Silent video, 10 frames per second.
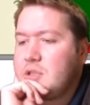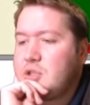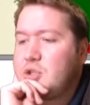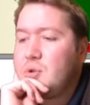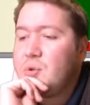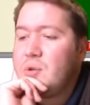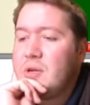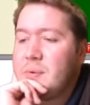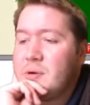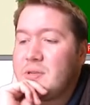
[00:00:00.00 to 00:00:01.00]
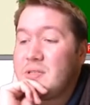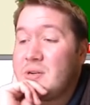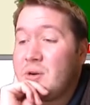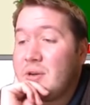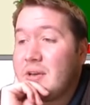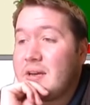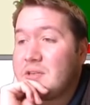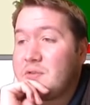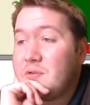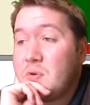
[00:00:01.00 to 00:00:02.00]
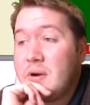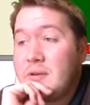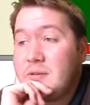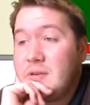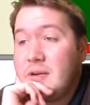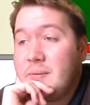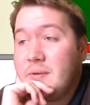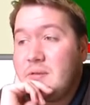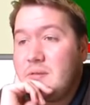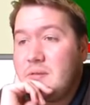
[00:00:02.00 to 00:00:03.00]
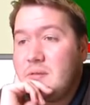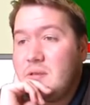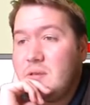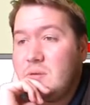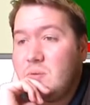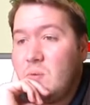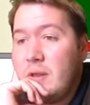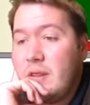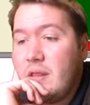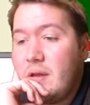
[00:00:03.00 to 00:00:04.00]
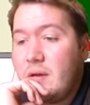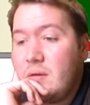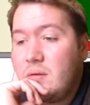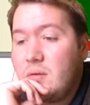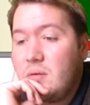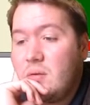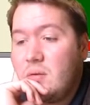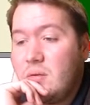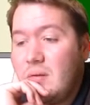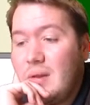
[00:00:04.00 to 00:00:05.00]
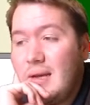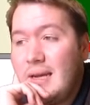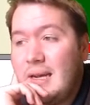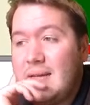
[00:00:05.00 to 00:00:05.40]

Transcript: Do the opponents know to cash 4 rounds of diamonds? Is one thing. Like.